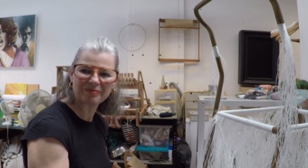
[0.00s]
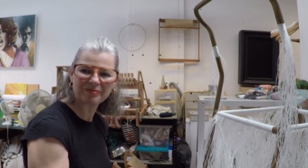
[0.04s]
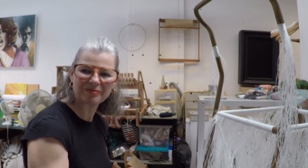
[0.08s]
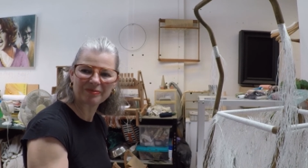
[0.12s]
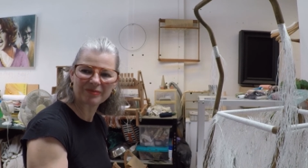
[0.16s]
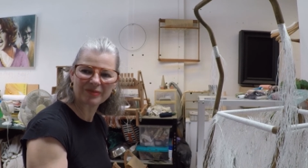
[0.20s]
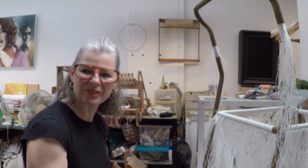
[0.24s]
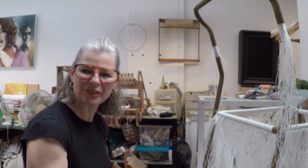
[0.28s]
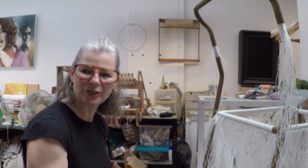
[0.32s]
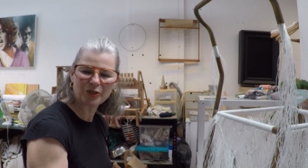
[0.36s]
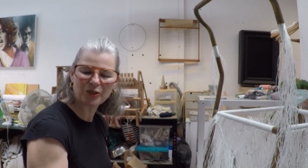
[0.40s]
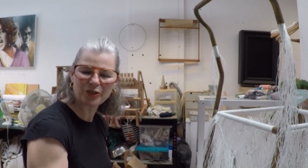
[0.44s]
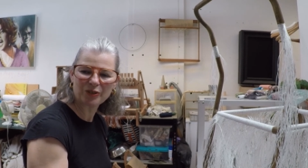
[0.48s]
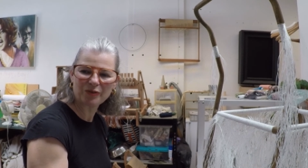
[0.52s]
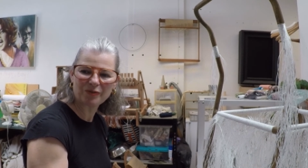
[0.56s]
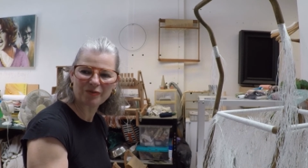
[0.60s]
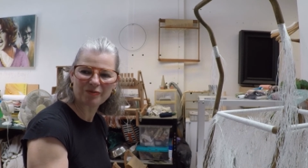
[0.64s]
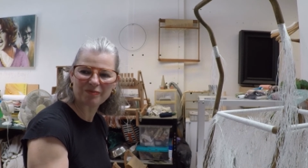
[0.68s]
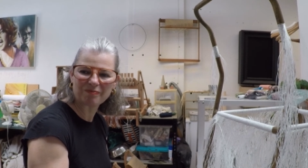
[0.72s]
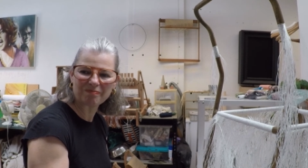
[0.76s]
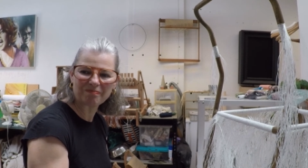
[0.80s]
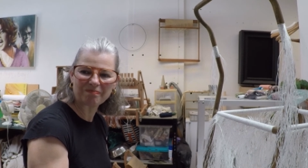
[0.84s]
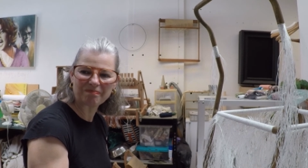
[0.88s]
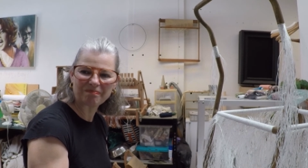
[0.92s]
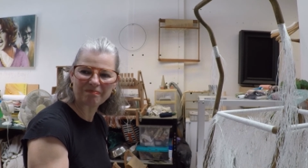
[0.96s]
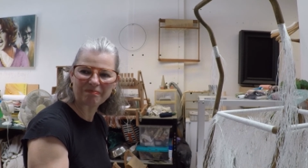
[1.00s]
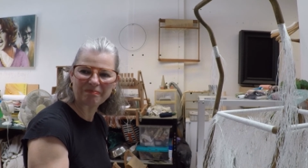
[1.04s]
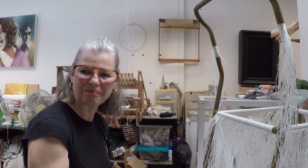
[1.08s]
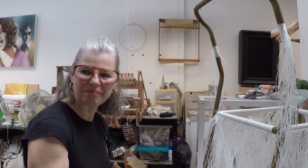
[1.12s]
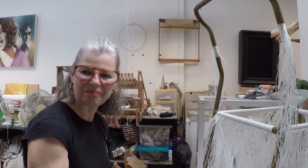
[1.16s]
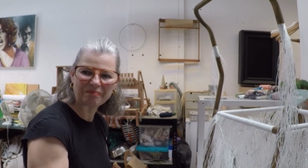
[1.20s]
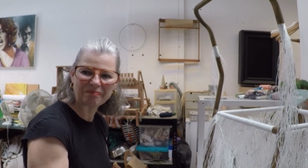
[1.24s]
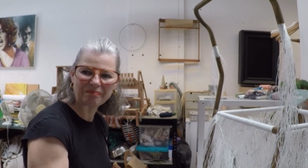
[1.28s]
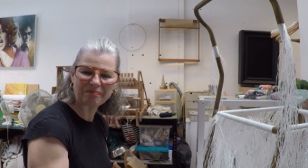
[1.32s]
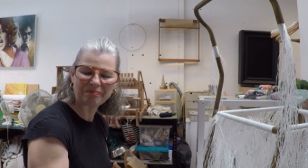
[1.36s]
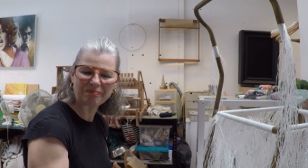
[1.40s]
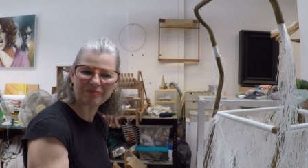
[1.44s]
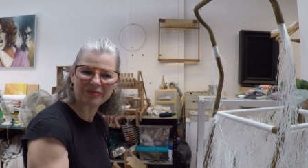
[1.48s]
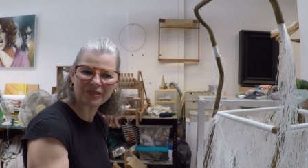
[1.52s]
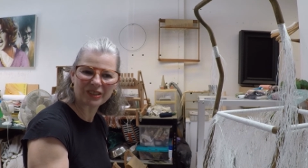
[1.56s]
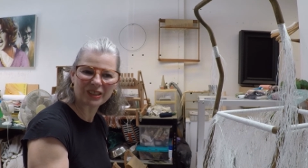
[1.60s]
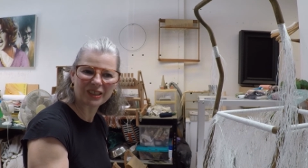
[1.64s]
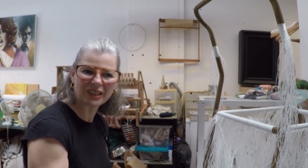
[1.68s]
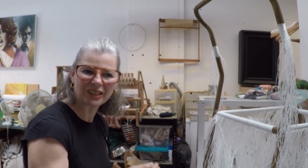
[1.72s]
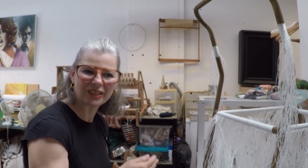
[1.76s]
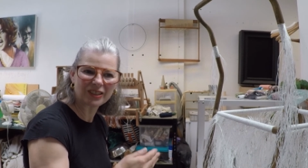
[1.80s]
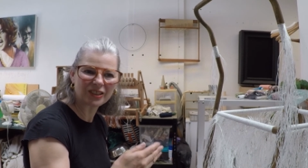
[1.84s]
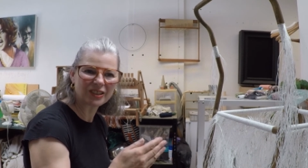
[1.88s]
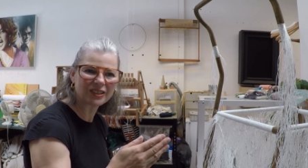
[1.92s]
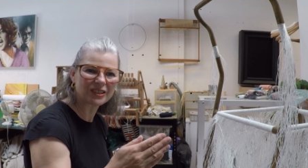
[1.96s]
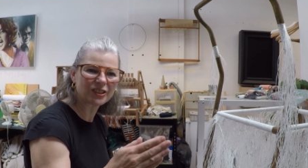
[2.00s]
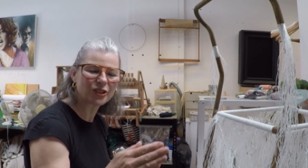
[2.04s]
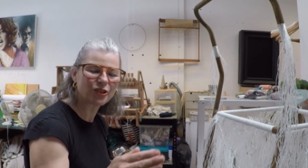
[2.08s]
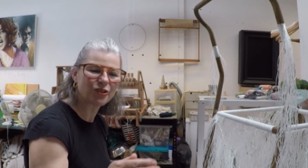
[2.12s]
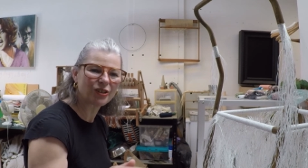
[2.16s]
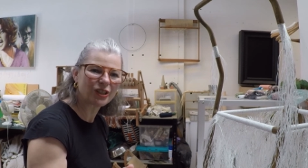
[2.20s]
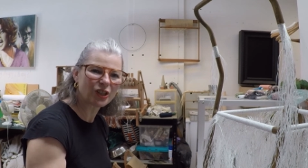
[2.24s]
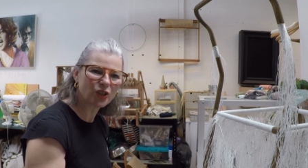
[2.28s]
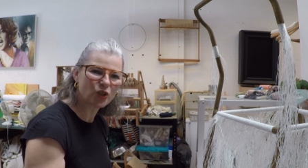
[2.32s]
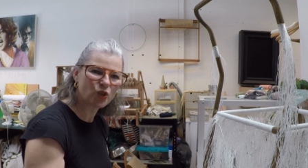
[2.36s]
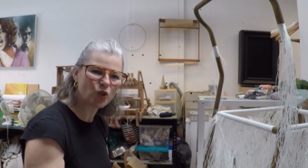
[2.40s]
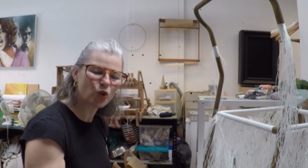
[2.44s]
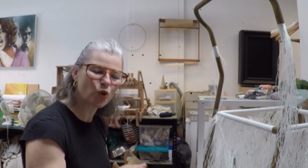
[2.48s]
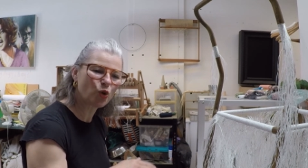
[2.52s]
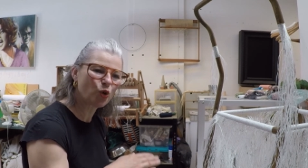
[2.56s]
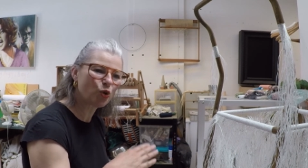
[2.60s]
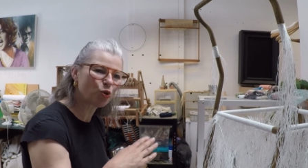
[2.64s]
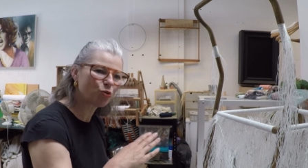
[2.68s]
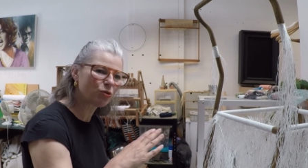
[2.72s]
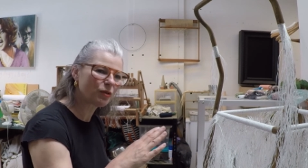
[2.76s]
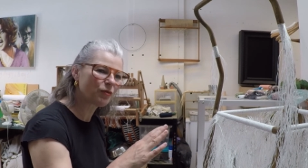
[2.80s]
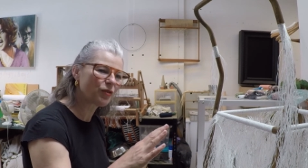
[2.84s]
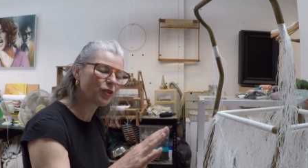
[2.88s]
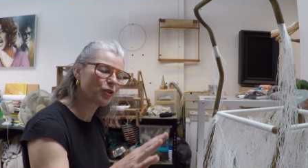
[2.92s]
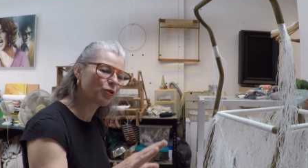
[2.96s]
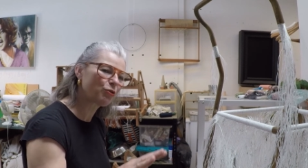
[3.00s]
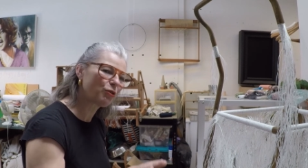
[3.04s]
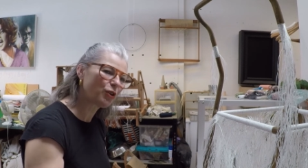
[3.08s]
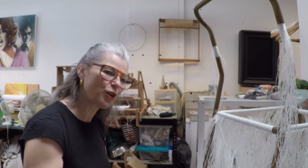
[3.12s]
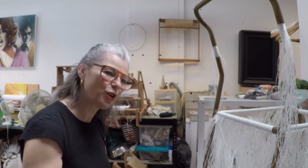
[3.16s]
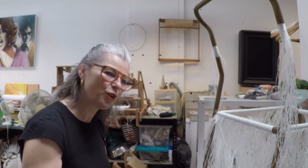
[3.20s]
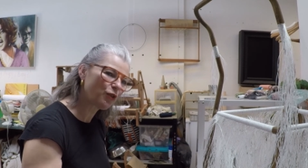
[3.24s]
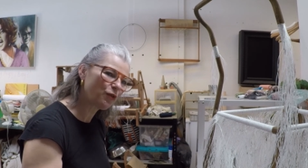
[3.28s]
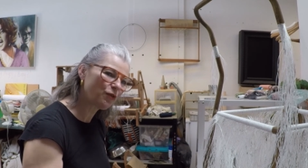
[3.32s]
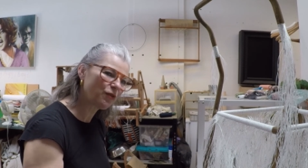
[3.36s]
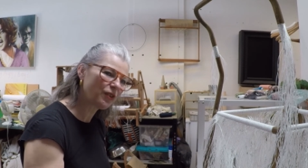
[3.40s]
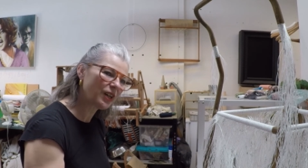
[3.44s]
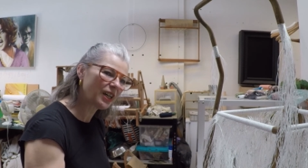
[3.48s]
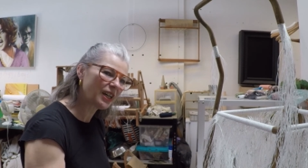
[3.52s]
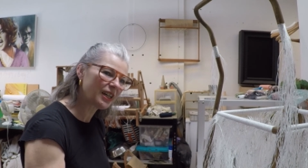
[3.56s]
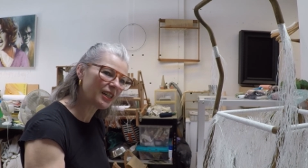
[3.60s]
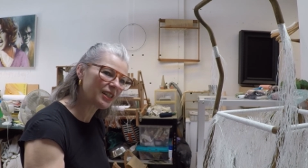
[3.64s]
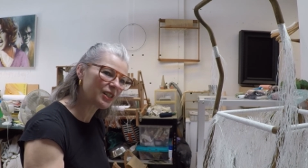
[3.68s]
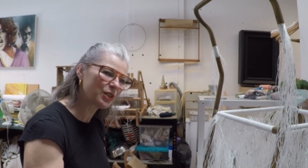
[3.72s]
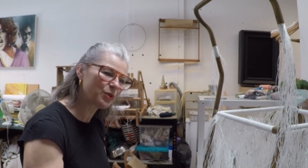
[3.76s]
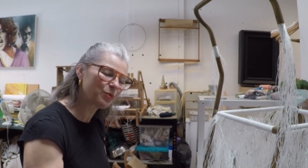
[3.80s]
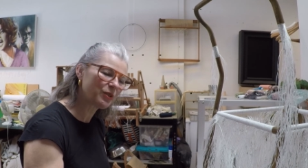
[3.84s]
sort of doing the tour of the craft fairs,